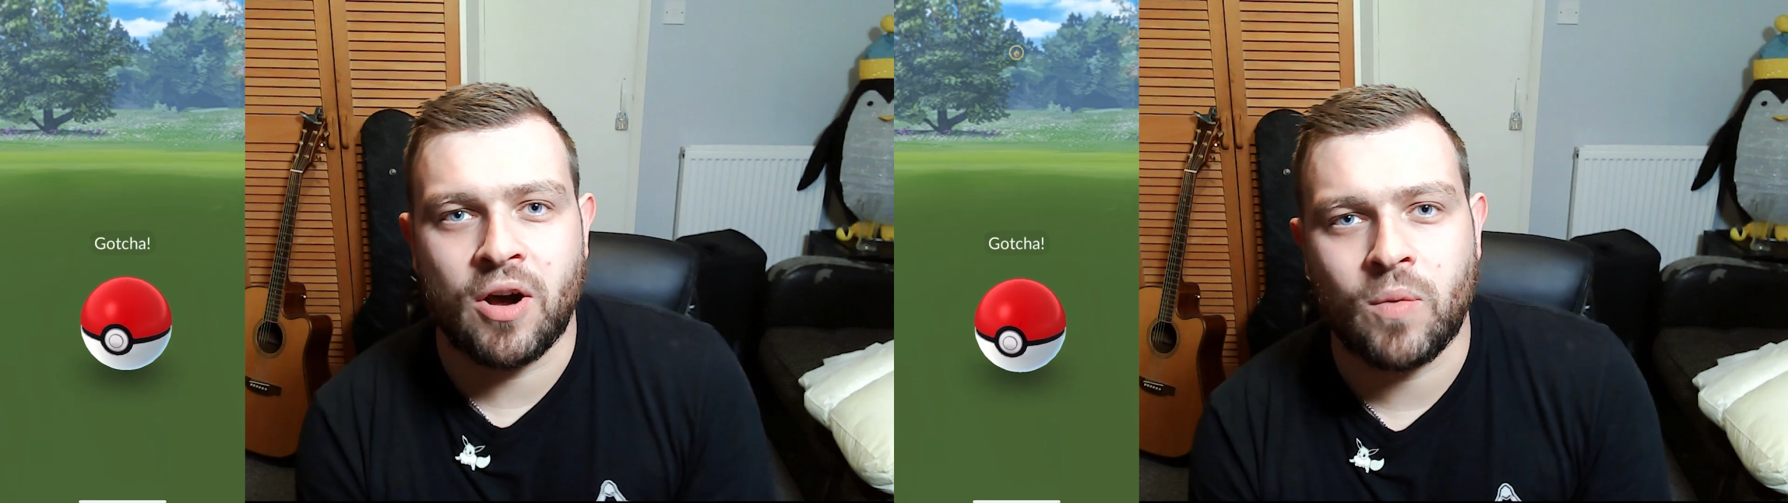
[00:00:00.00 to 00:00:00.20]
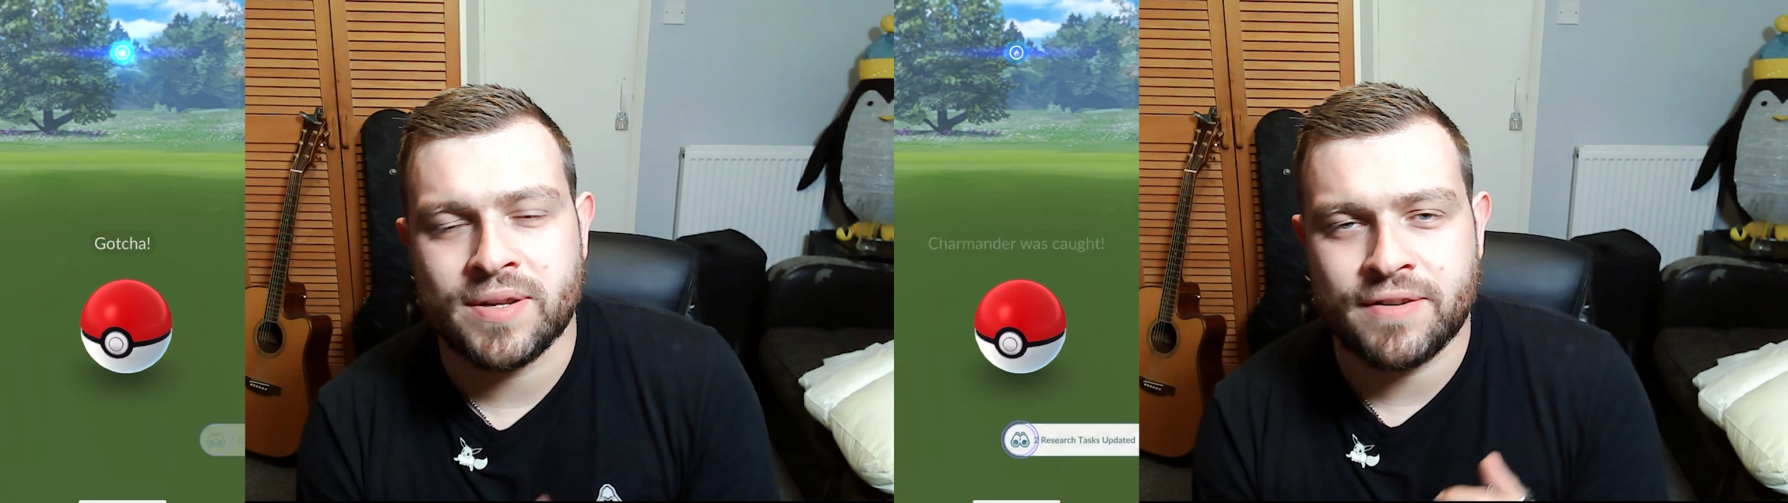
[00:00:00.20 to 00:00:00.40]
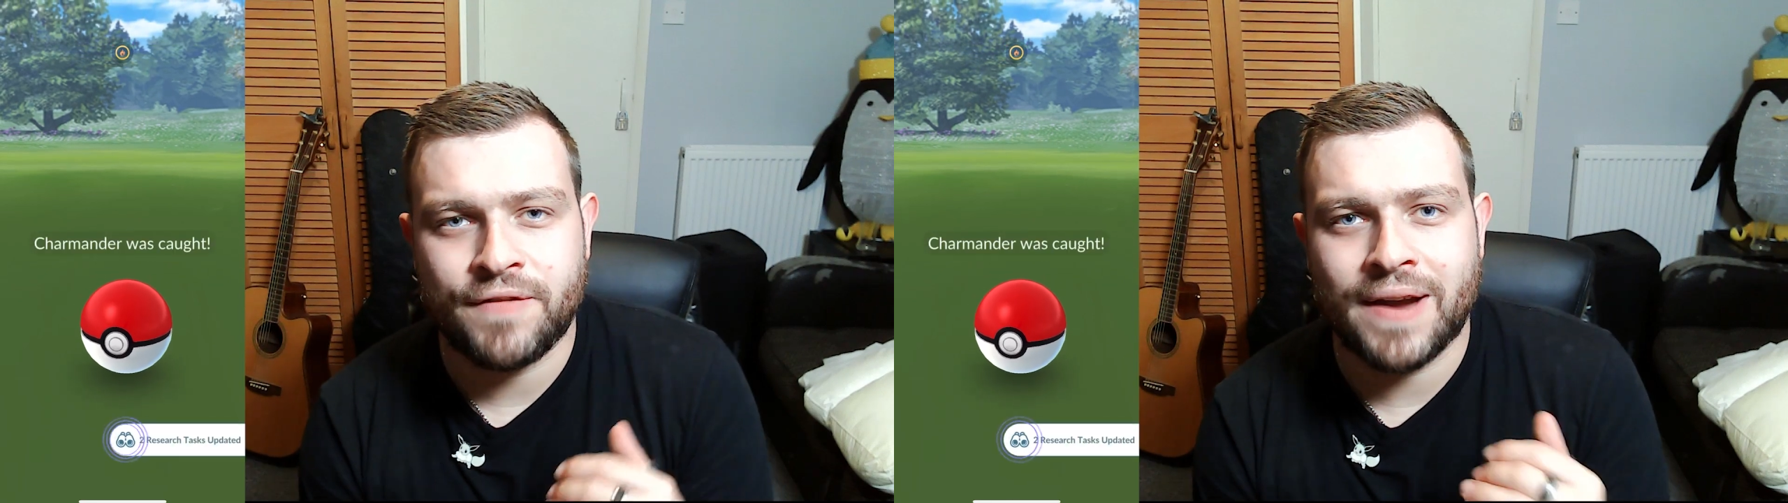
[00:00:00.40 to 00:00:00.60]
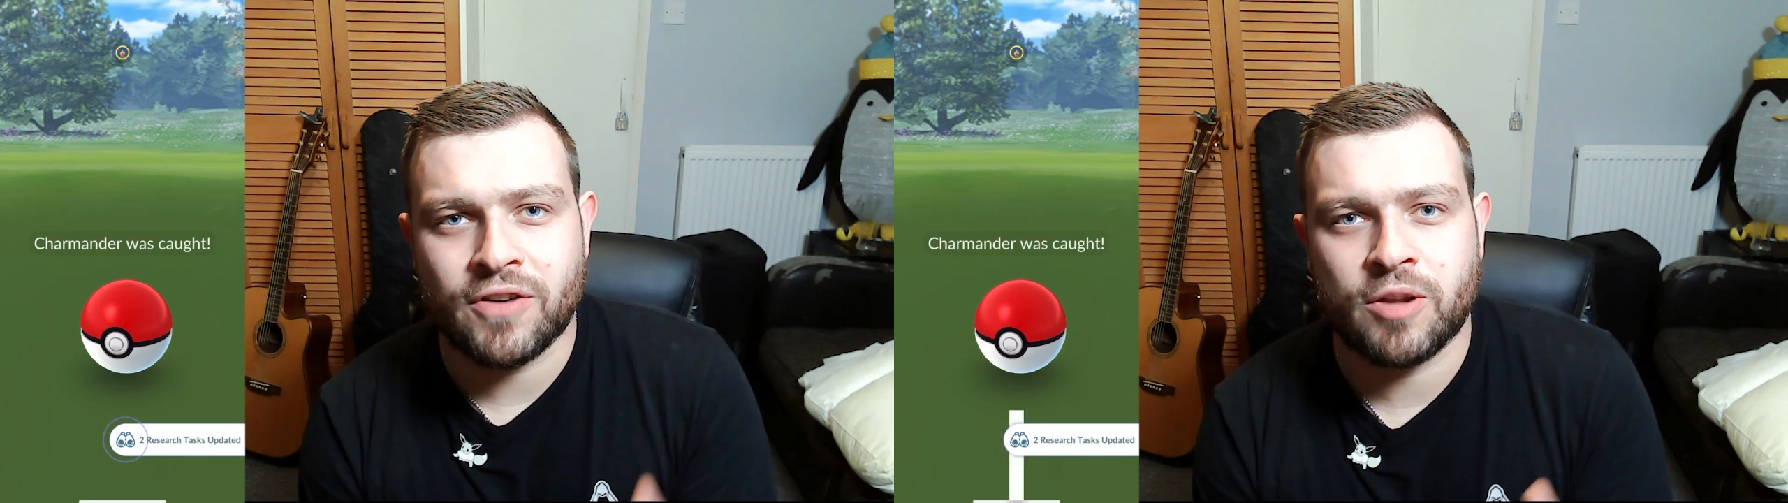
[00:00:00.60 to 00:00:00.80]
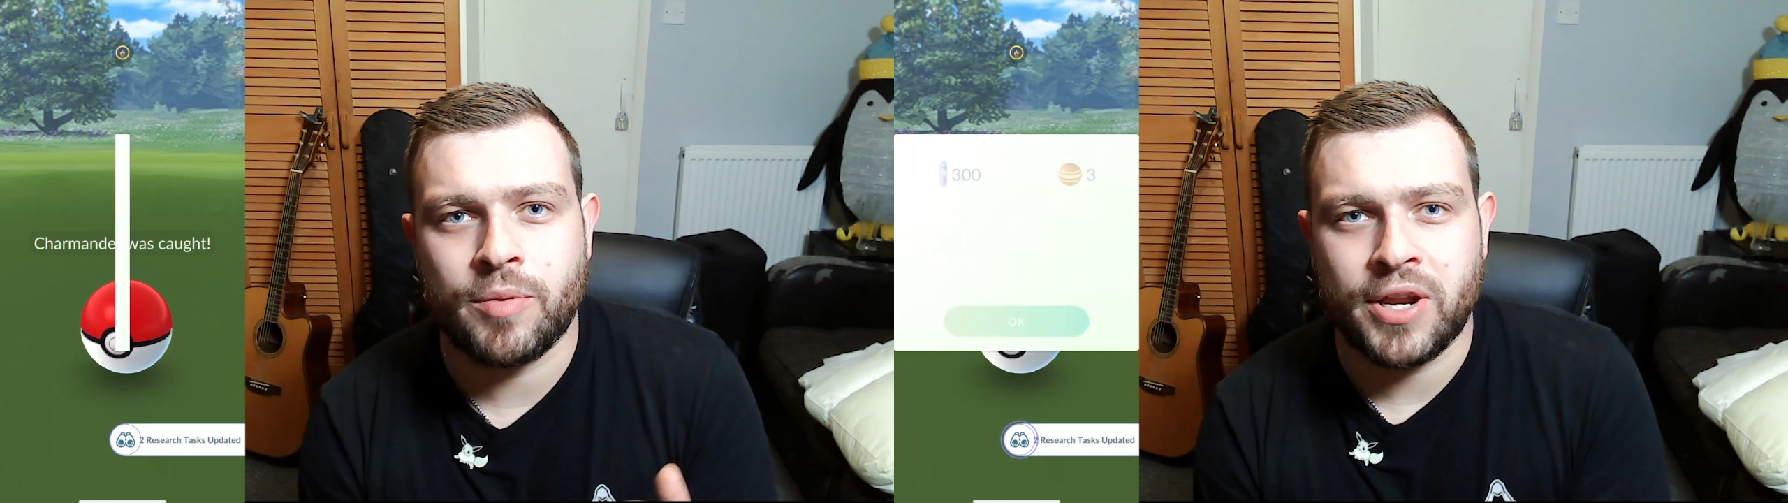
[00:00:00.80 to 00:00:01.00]
what's the
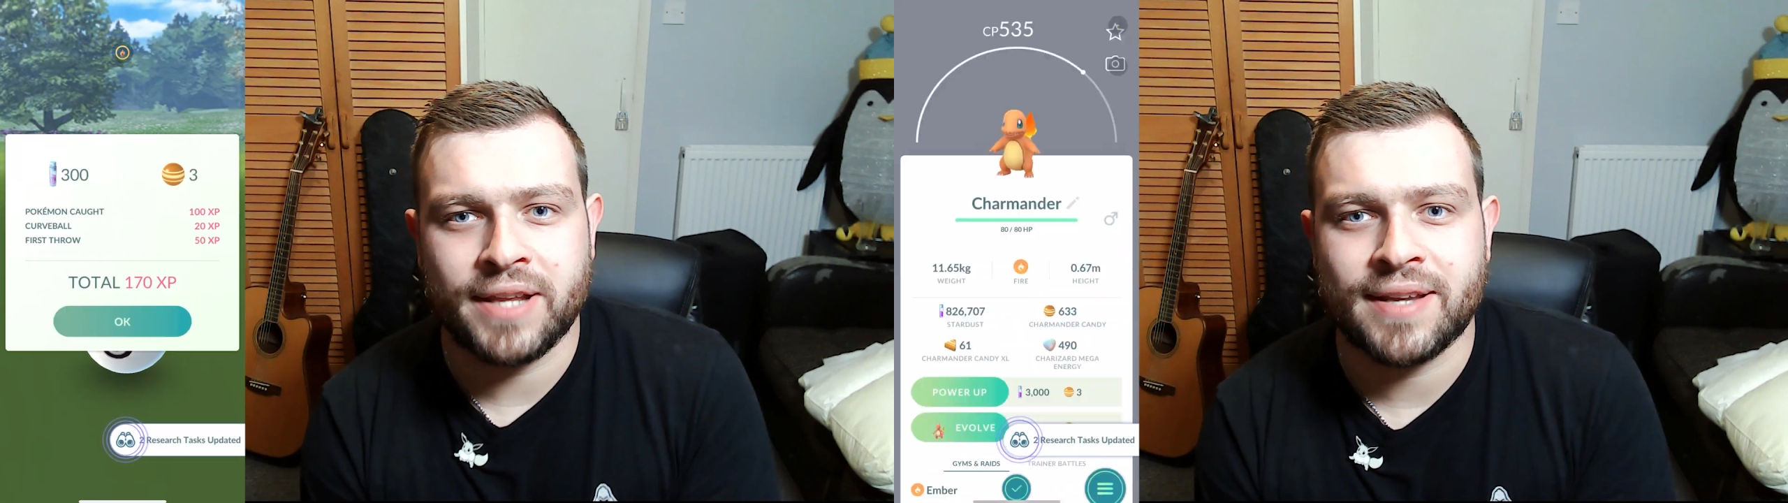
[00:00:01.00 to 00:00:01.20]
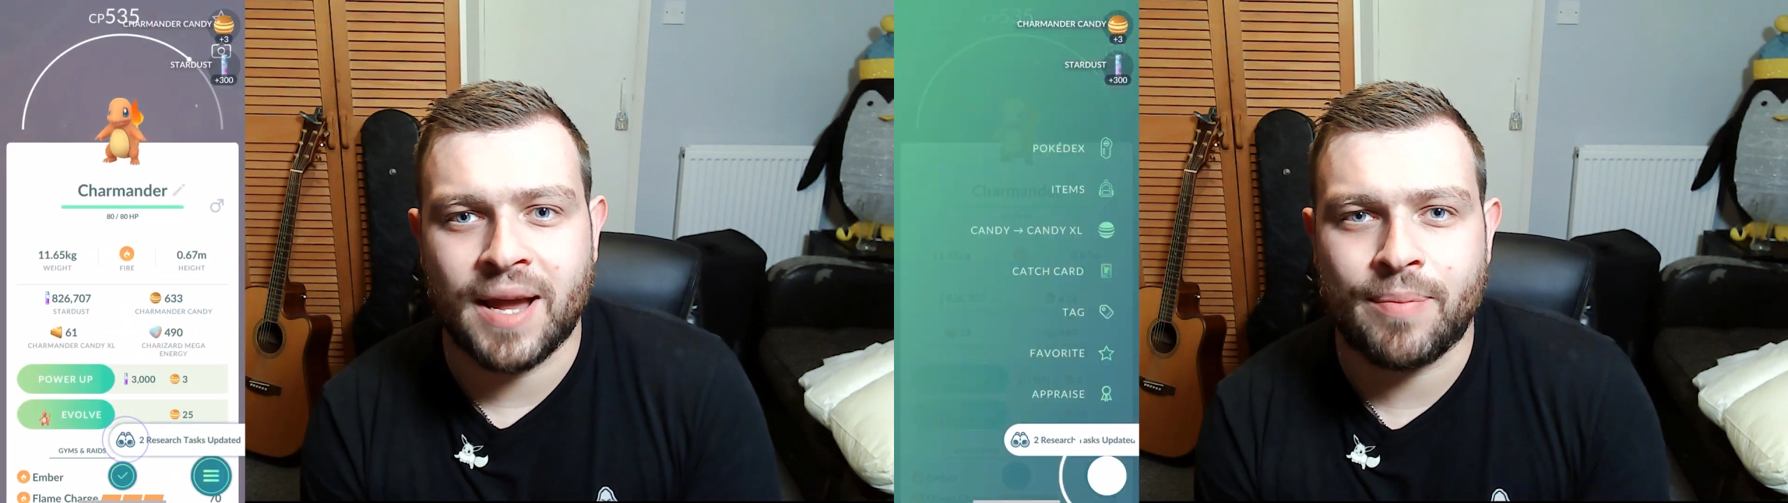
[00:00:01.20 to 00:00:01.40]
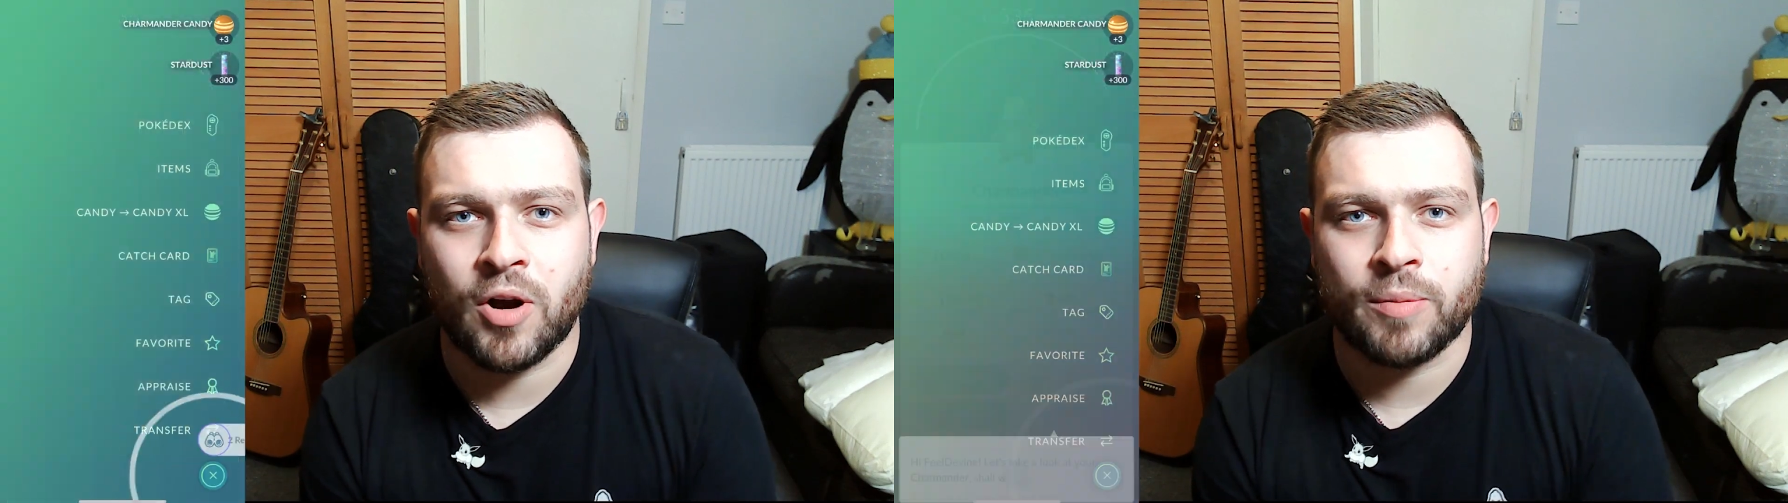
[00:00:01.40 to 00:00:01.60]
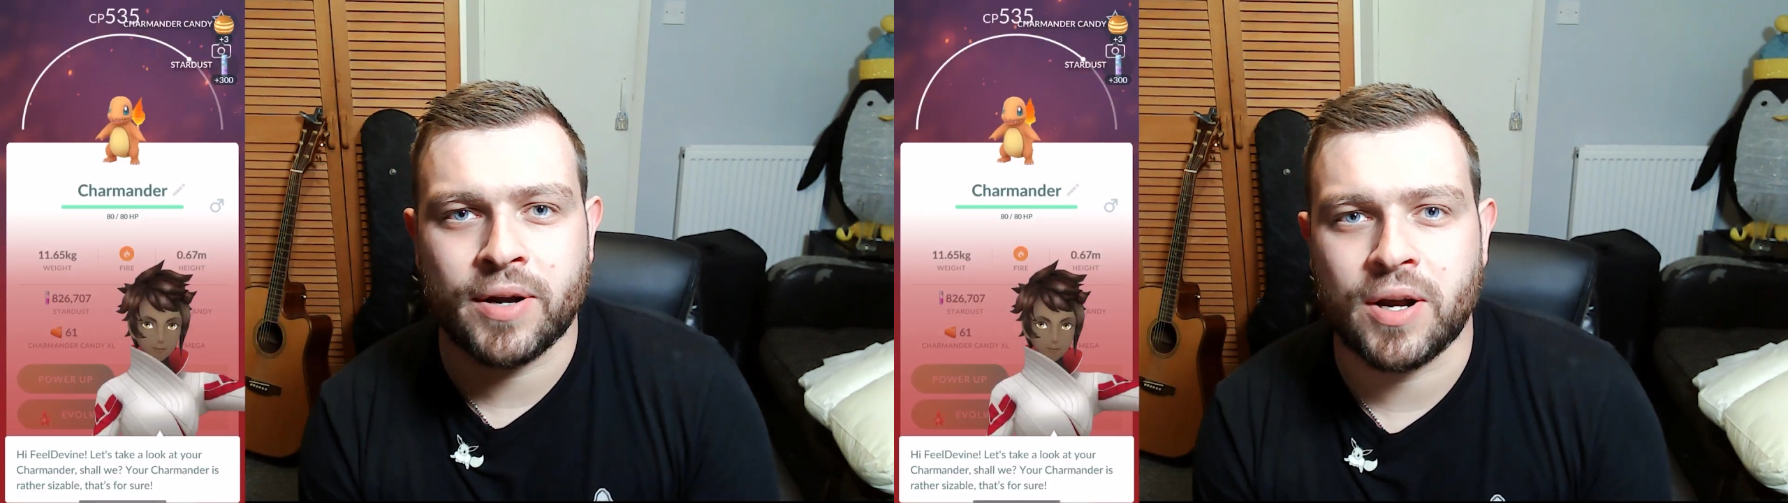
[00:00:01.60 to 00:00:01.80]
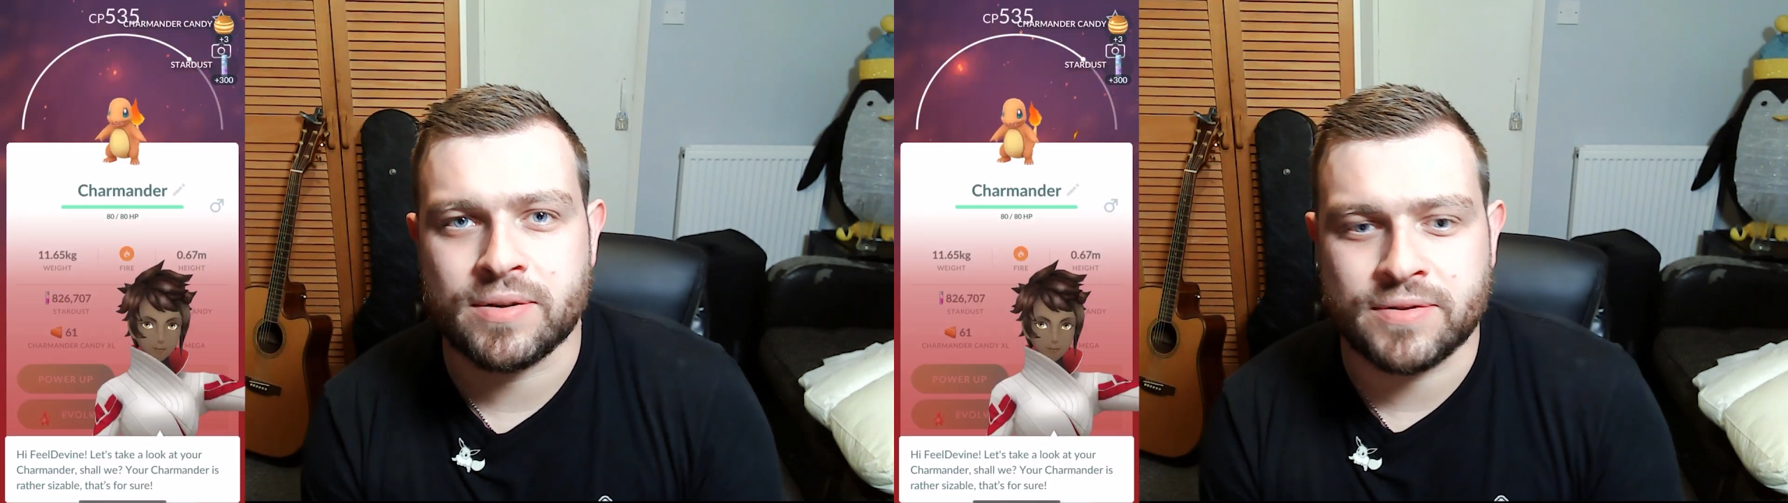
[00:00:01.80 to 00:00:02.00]
favourite community day Pokemon
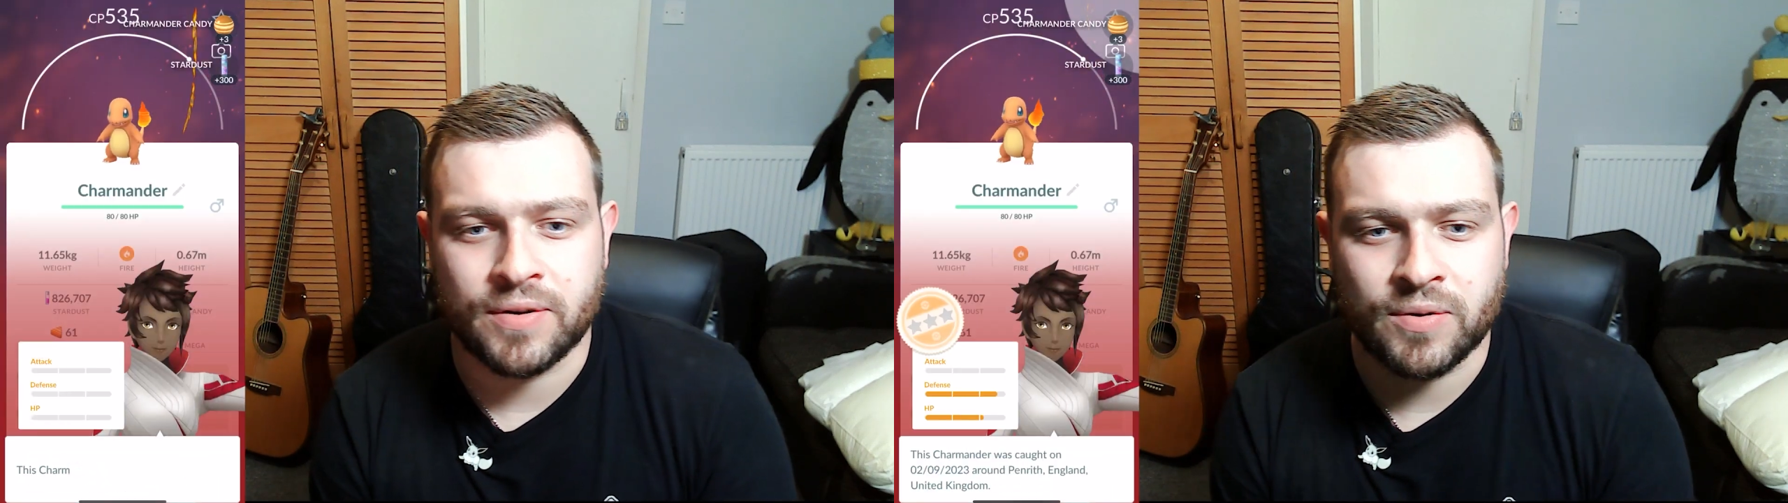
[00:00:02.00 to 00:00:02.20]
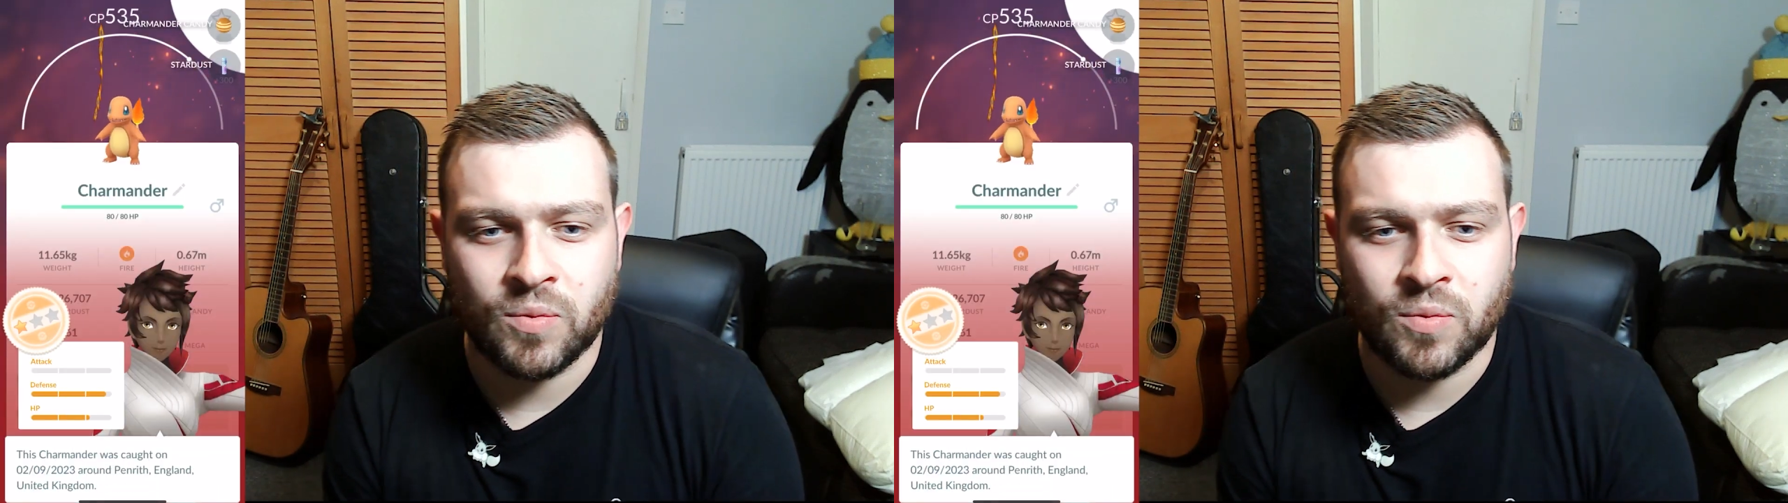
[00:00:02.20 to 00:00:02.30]
Go's done?